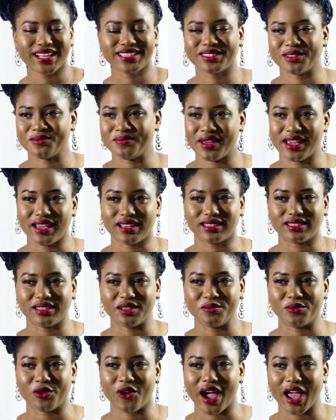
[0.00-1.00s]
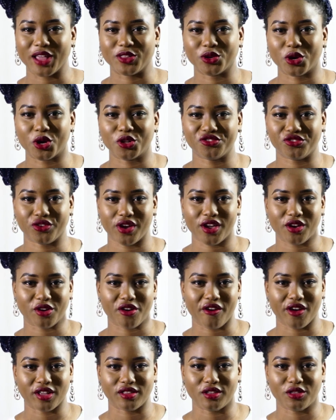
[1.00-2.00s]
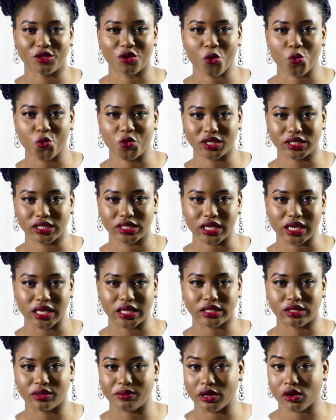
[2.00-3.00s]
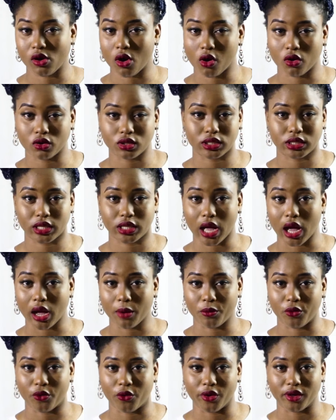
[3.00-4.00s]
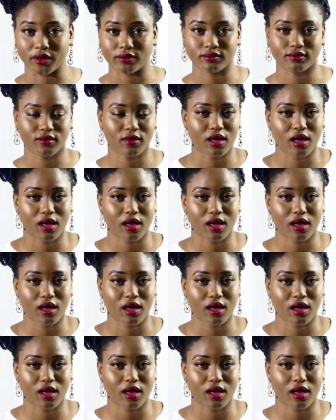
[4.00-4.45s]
that's amazing, but I thought Drake already know Wizkid to be called Starboy.